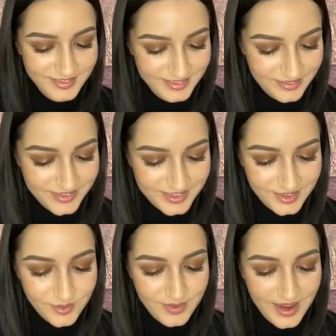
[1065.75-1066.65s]
I'm
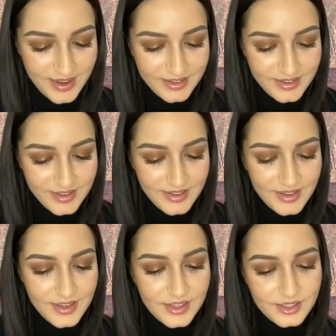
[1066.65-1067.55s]
so mad.
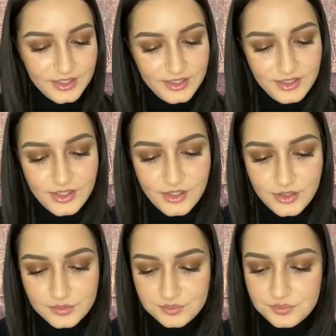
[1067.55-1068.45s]
So